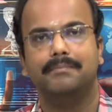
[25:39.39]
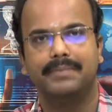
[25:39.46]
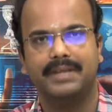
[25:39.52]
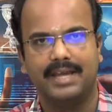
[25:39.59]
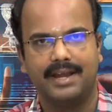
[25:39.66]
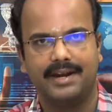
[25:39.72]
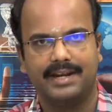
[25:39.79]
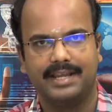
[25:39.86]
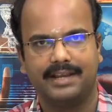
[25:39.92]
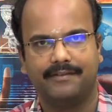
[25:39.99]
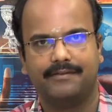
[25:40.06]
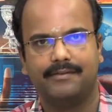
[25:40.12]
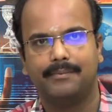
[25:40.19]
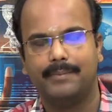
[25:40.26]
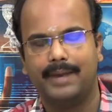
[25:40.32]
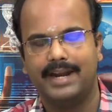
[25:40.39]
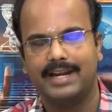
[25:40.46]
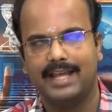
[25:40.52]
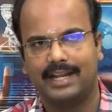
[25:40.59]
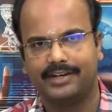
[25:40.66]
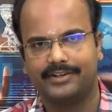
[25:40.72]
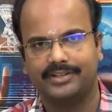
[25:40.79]
BRDF
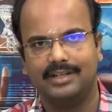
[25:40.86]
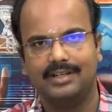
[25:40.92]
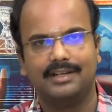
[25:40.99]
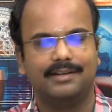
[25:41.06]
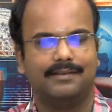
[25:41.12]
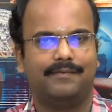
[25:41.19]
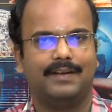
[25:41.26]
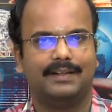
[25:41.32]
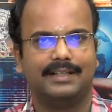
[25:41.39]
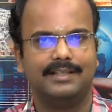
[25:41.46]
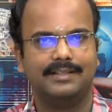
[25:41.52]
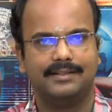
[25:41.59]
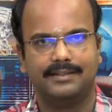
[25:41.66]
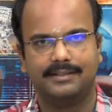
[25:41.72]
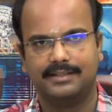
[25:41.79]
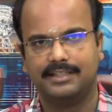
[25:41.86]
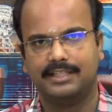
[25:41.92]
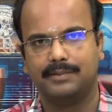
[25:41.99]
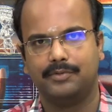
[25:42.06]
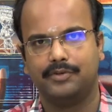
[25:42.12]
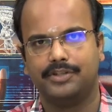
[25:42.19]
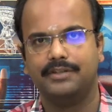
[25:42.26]
bidirectional reflectance
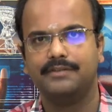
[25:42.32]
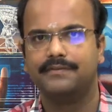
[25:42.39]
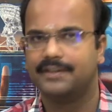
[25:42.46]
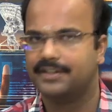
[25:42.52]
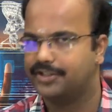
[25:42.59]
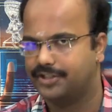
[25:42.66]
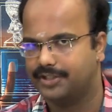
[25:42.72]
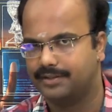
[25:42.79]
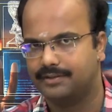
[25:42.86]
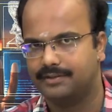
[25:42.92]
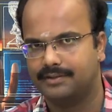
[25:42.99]
distribution function.